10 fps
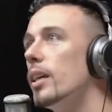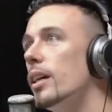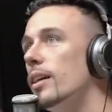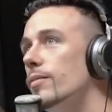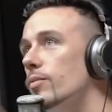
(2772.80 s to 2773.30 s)

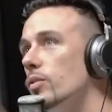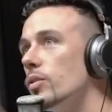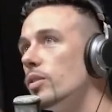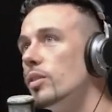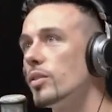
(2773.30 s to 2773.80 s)
Most of them
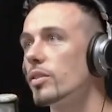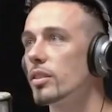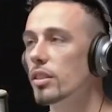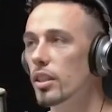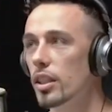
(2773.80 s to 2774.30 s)
are.
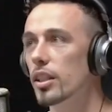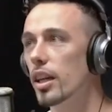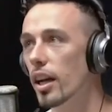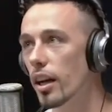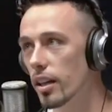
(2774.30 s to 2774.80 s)

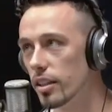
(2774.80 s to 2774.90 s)
Yeah.